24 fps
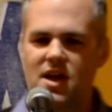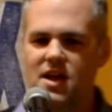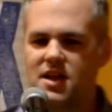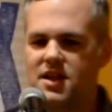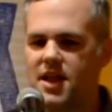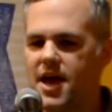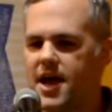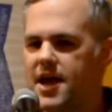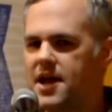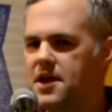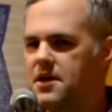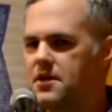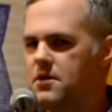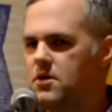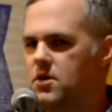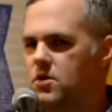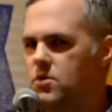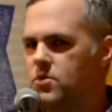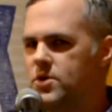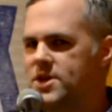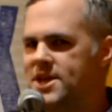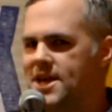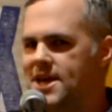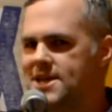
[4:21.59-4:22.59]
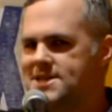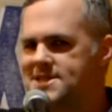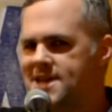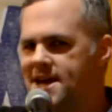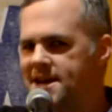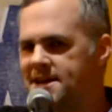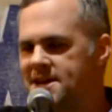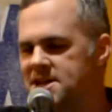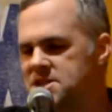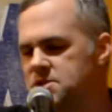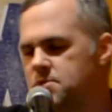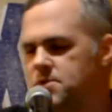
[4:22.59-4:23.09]
like when the
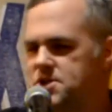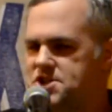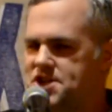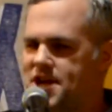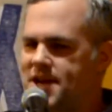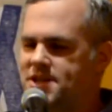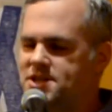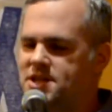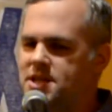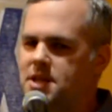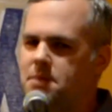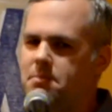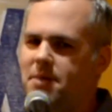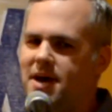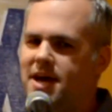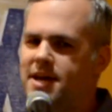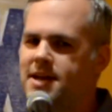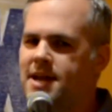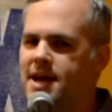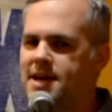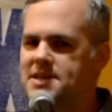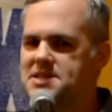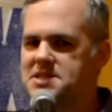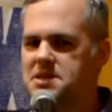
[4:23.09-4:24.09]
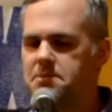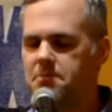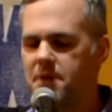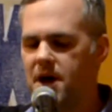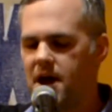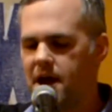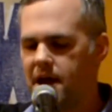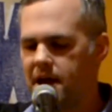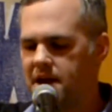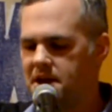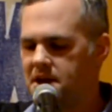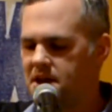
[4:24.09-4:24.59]
attendants were changing the bed next to
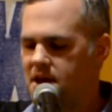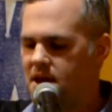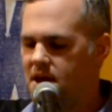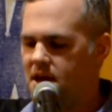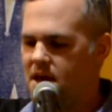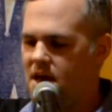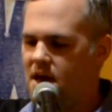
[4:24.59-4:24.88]
mine,